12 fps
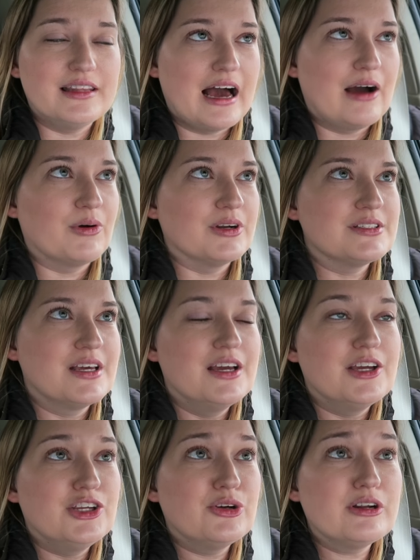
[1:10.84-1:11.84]
in the hours,
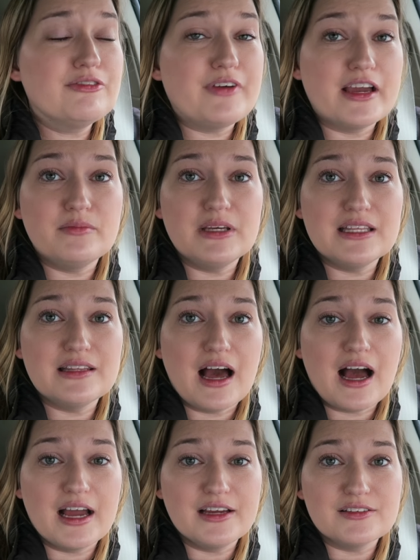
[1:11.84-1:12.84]
you're gonna find me in the
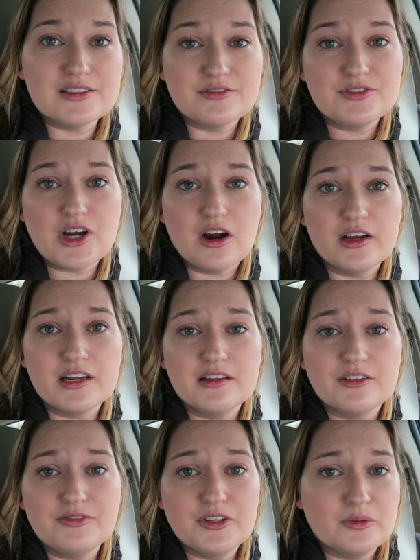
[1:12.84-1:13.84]
aisles of Target
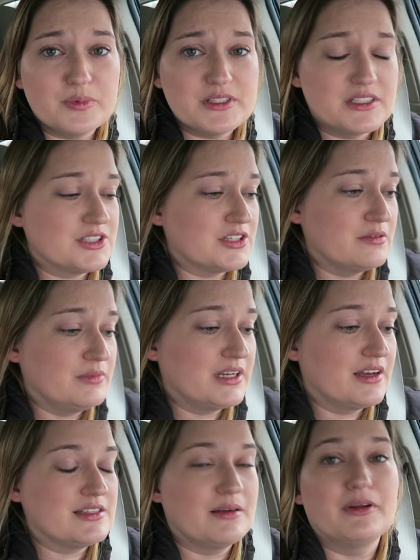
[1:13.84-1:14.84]
in the fetal position
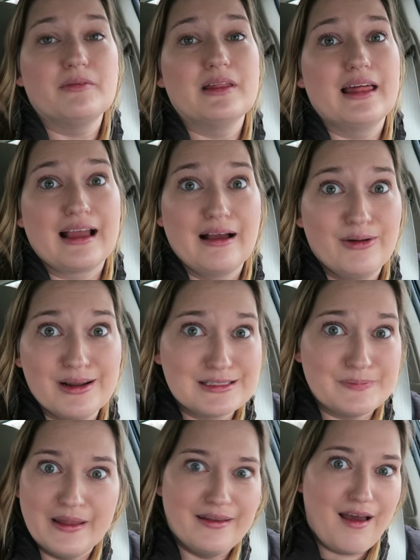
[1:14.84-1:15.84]
because I'm gonna be like, I wanna
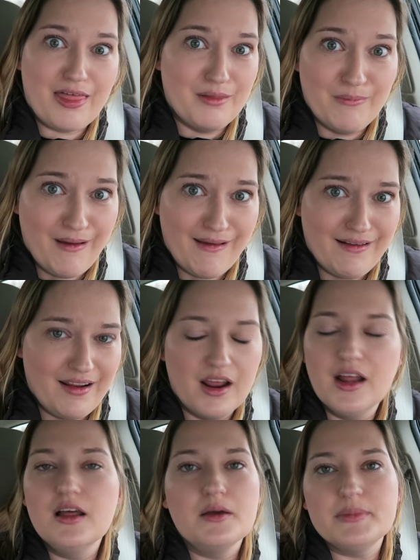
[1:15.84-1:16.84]
spend all the money
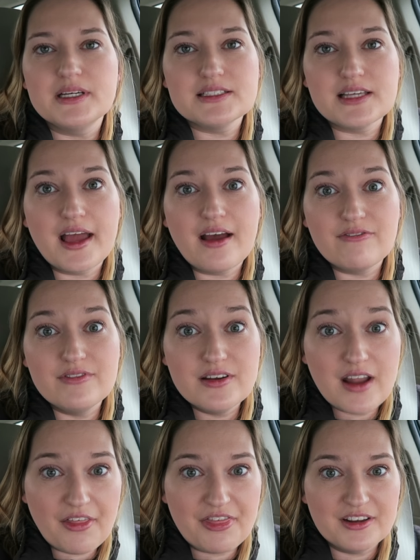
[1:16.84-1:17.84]
because I have
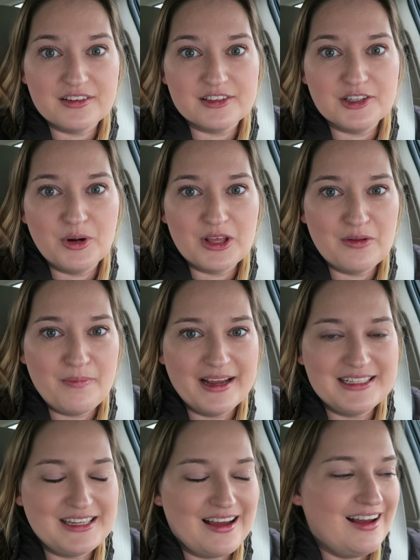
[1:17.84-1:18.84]
nothing to do with
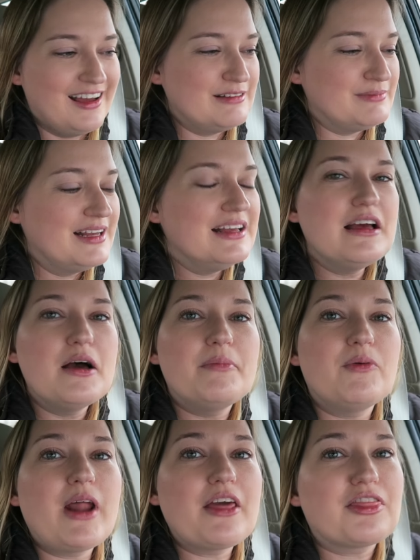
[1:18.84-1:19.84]
my time.
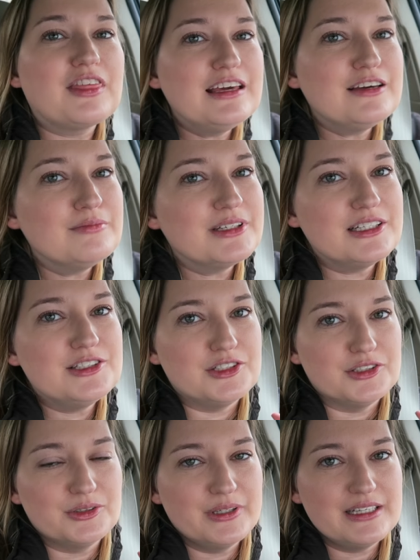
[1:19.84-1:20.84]
But what I think I'm gonna
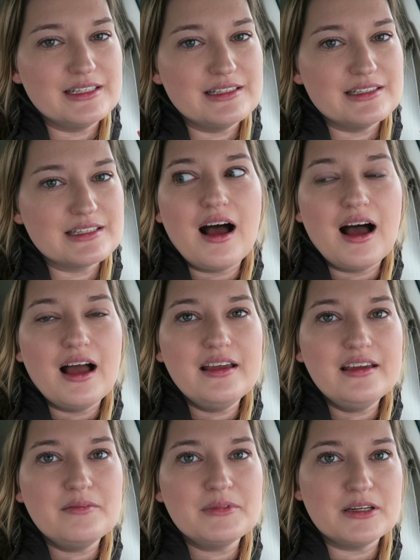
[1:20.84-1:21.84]
do is I
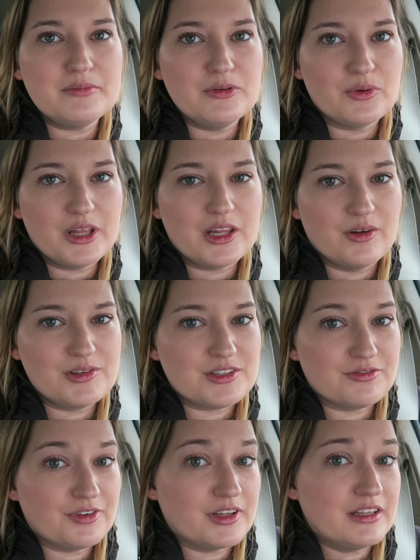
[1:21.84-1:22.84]
am gonna be really close
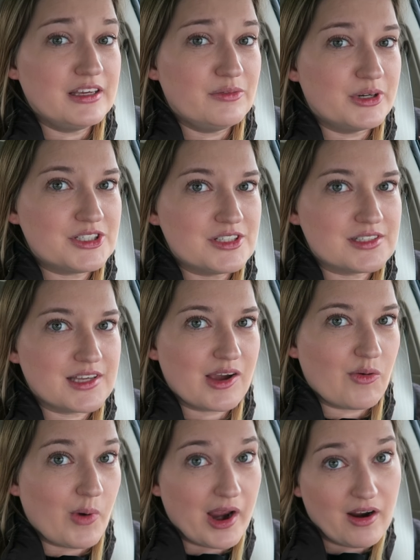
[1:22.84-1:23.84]
to Fridley, which is
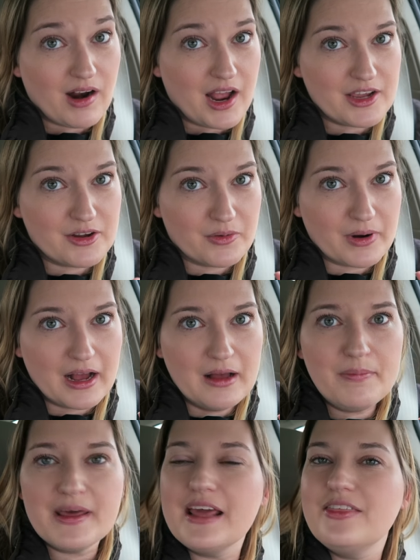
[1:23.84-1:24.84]
like where I grew
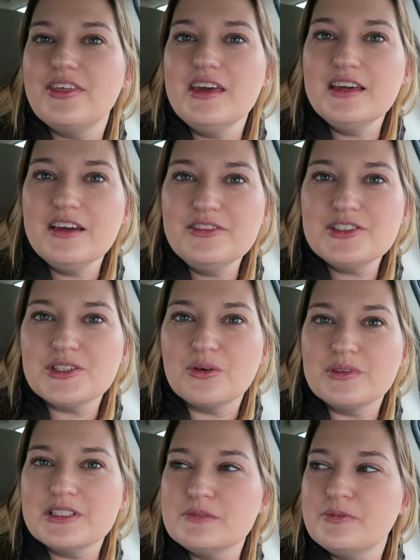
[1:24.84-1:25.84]
up. And I think I've
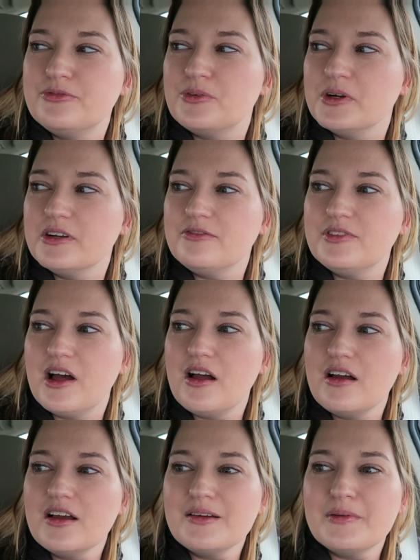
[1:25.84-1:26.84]
shown this before in a
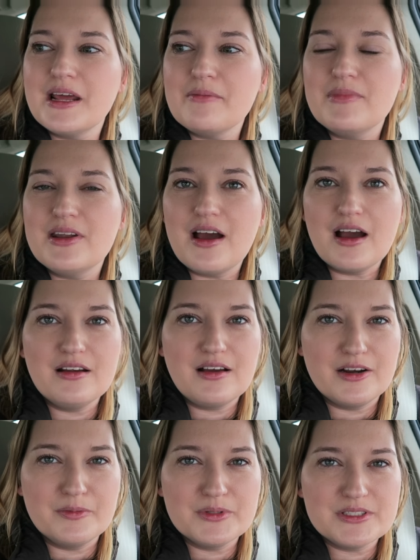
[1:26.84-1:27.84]
vlog, but I'm not
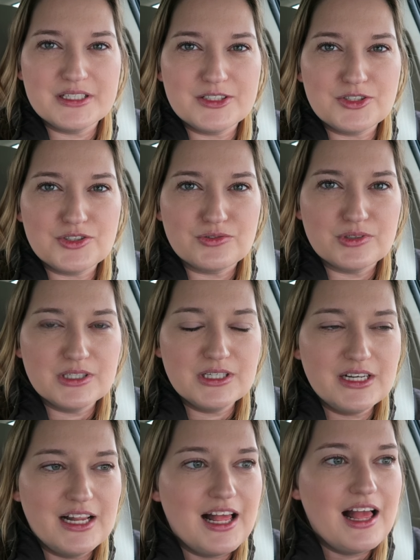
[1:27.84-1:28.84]
100%
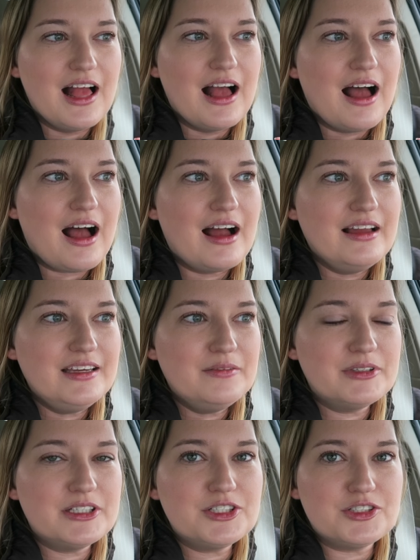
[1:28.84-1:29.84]
sure. I
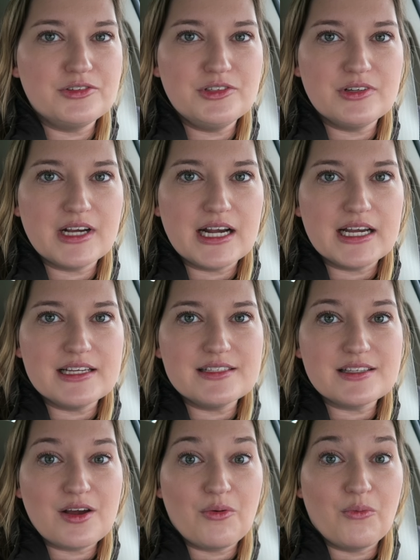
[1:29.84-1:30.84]
am gonna show you
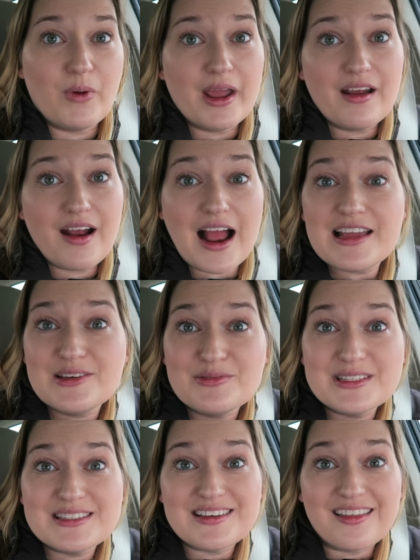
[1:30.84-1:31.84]
guys where I
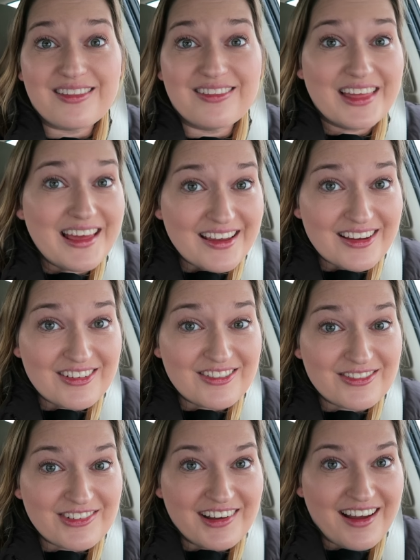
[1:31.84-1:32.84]
used to
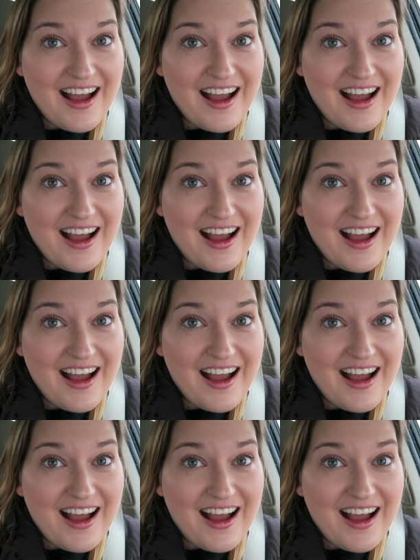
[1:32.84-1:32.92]
live.